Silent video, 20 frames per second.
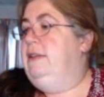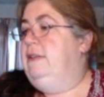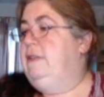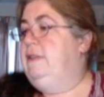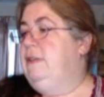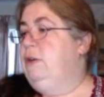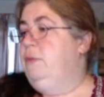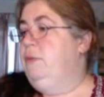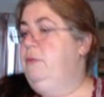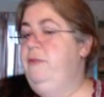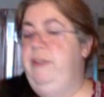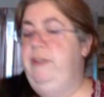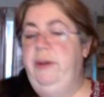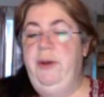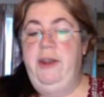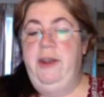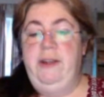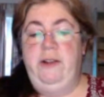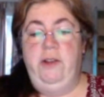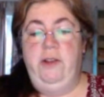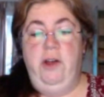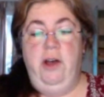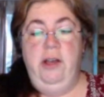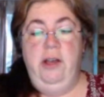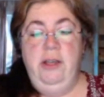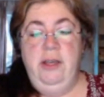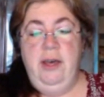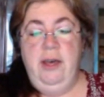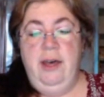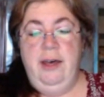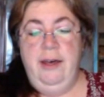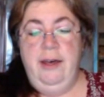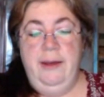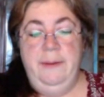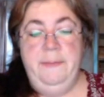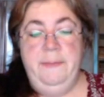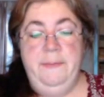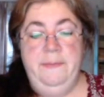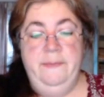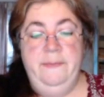So moving right along,
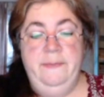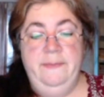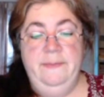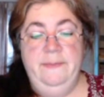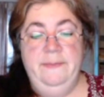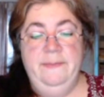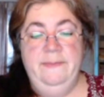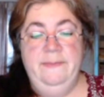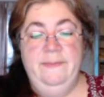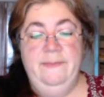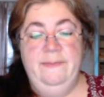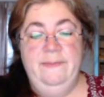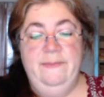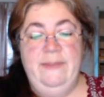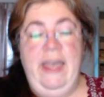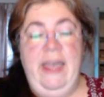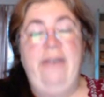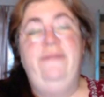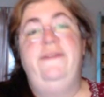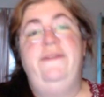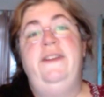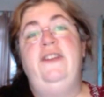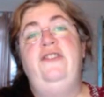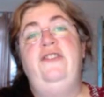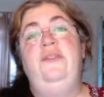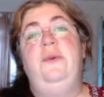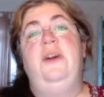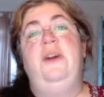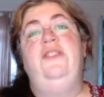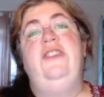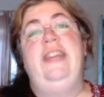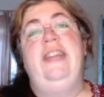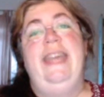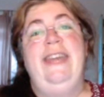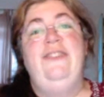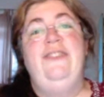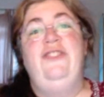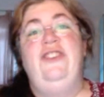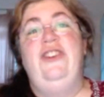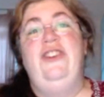I finished watching
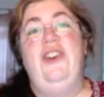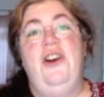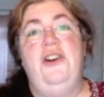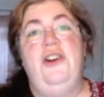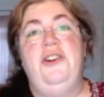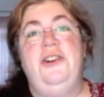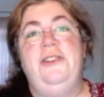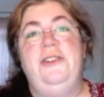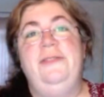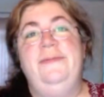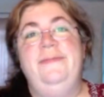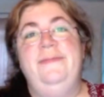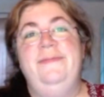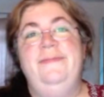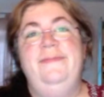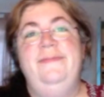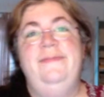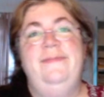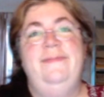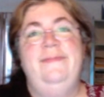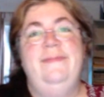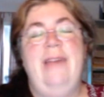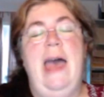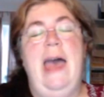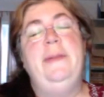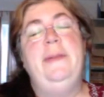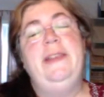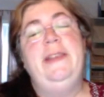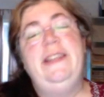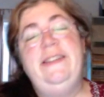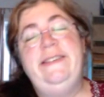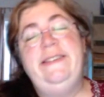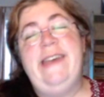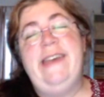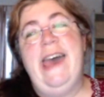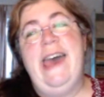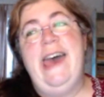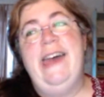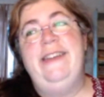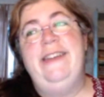Agent Carter. I'm a little
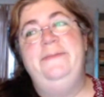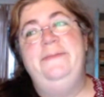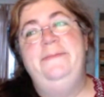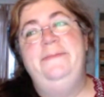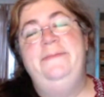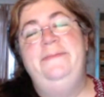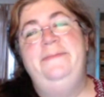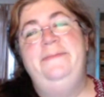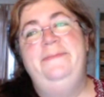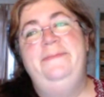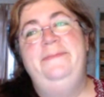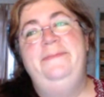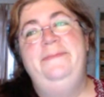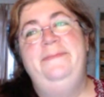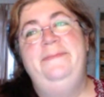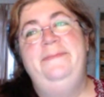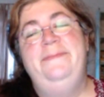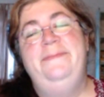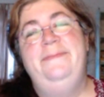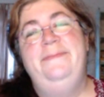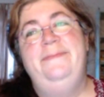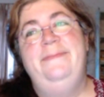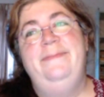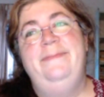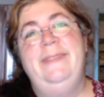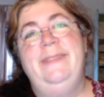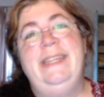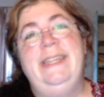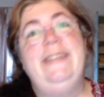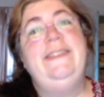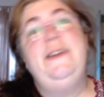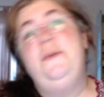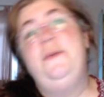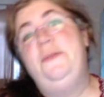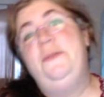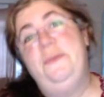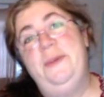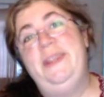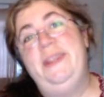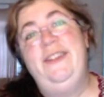sad because I
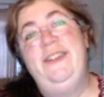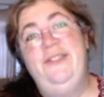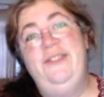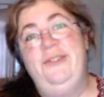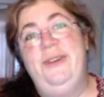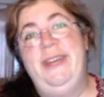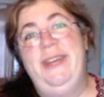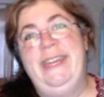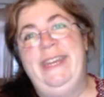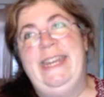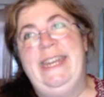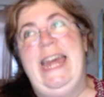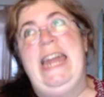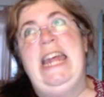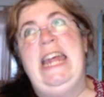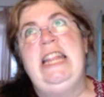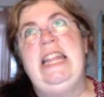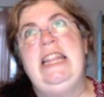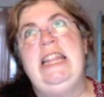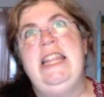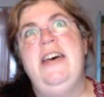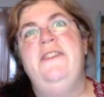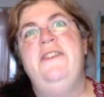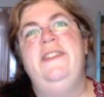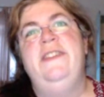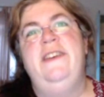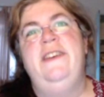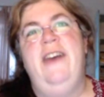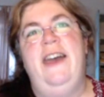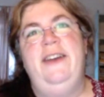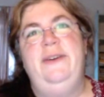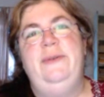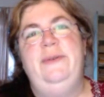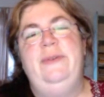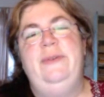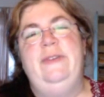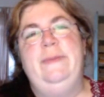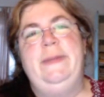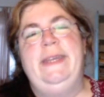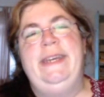was really enjoying it, and I love the guy who
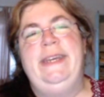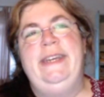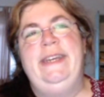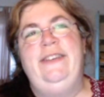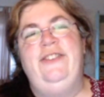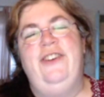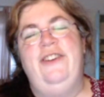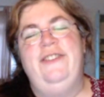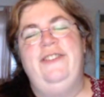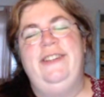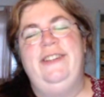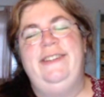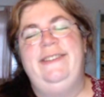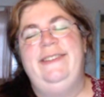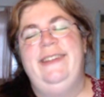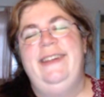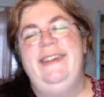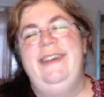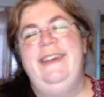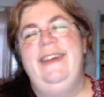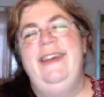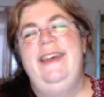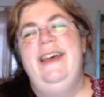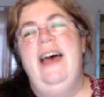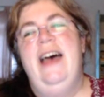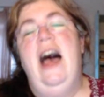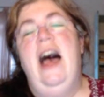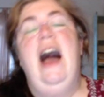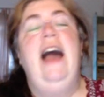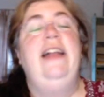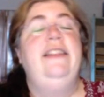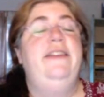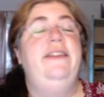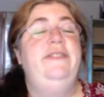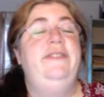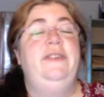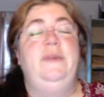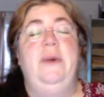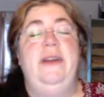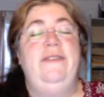was playing Jarvis. I love
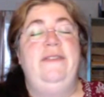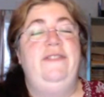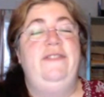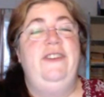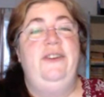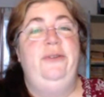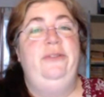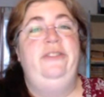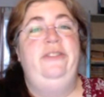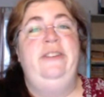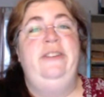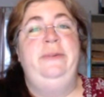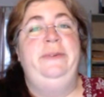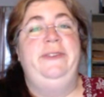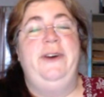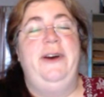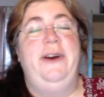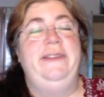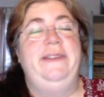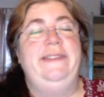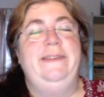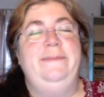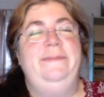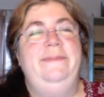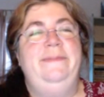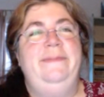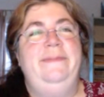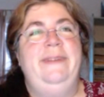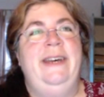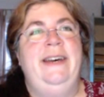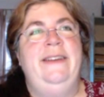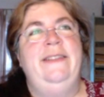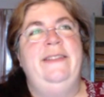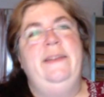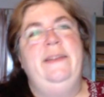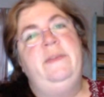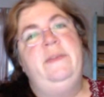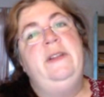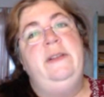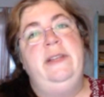his wife too. She was awesome.
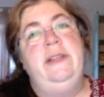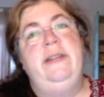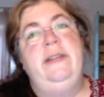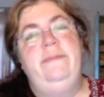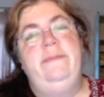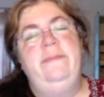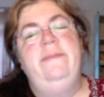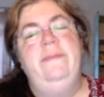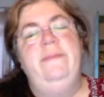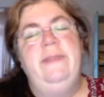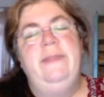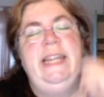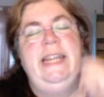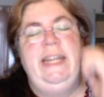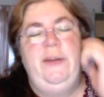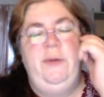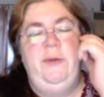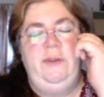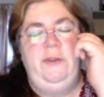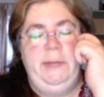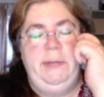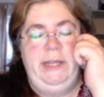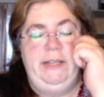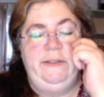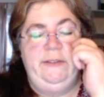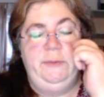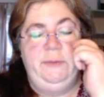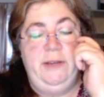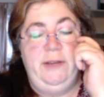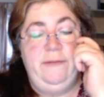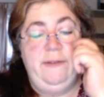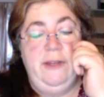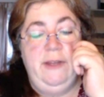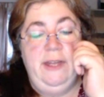The lady who was playing his wife.